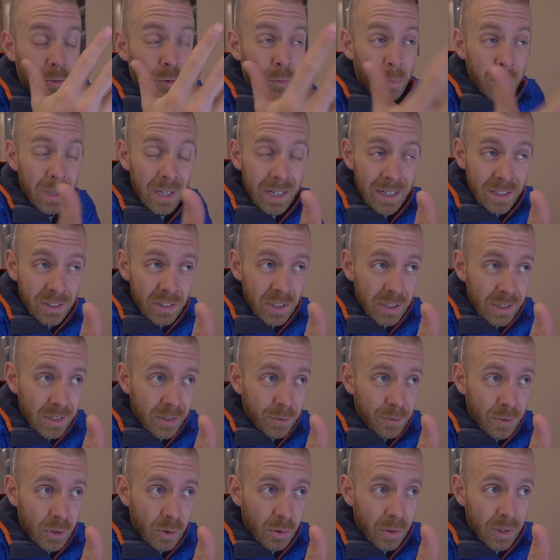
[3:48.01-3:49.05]
replying to a
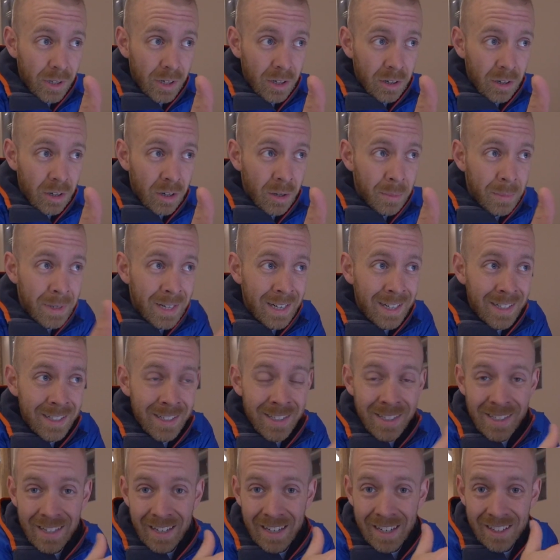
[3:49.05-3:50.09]
few of the
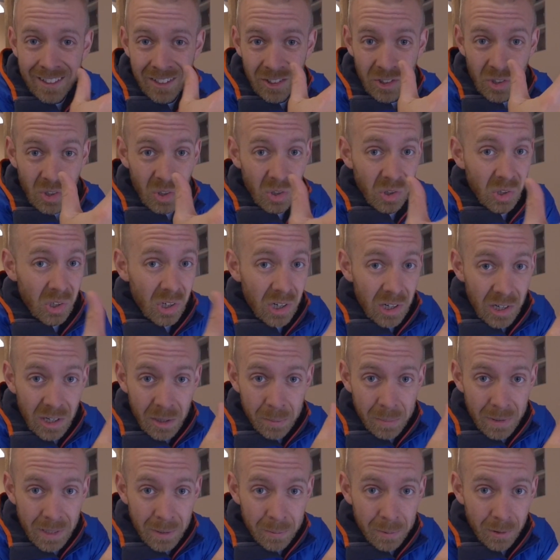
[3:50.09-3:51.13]
comments, and there's a lot
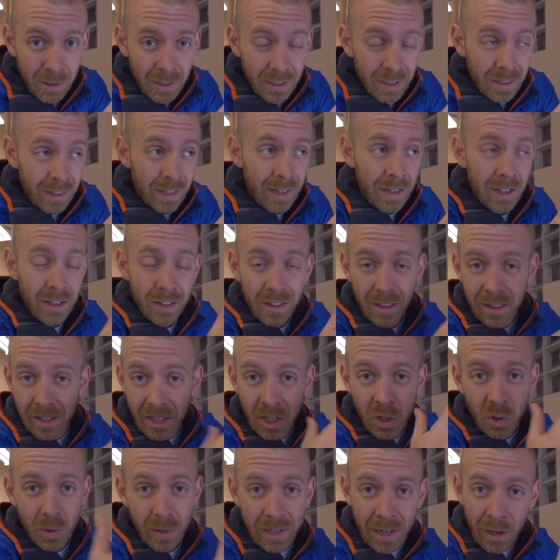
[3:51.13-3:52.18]
of people in there that they
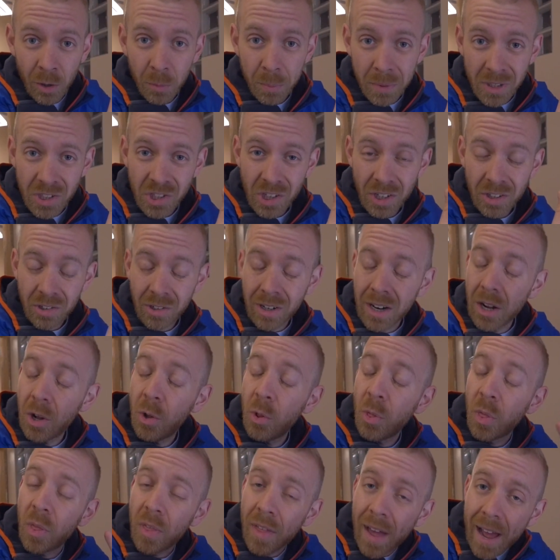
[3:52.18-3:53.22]
go and help each other
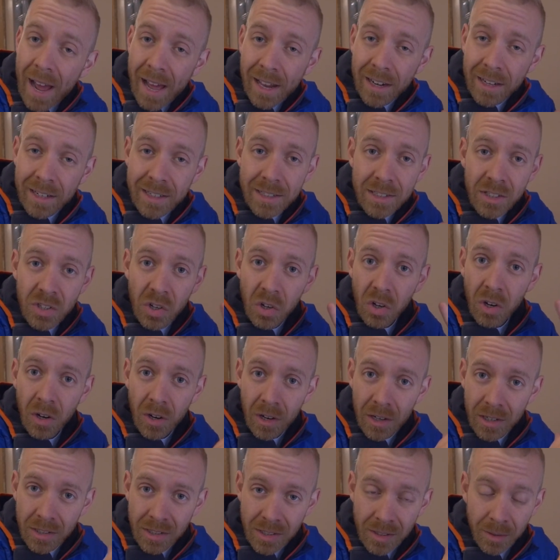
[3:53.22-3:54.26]
out. That is
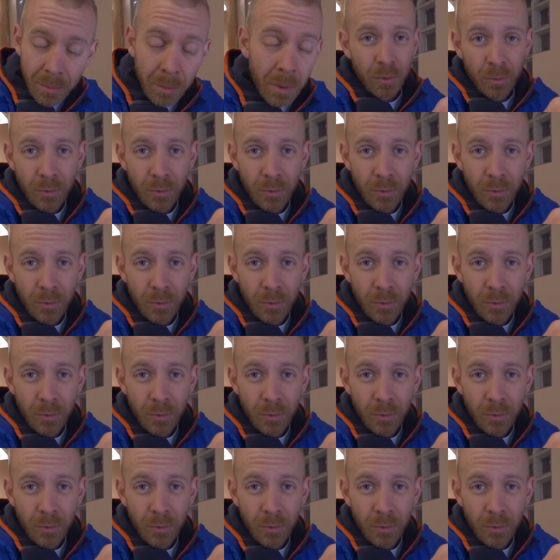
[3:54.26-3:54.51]
awesome.